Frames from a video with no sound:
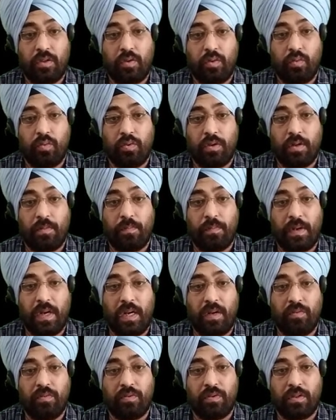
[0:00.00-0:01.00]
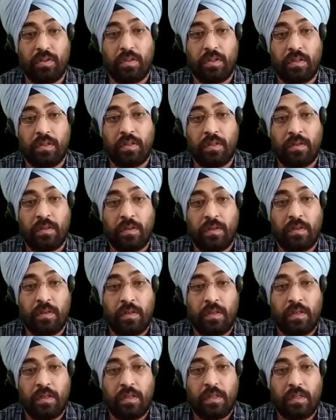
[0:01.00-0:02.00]
two compounds,
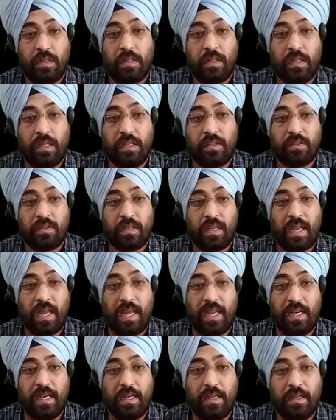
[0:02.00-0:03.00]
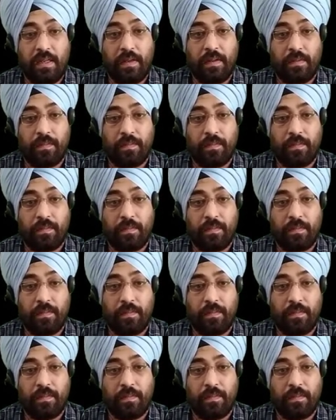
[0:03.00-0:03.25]
this N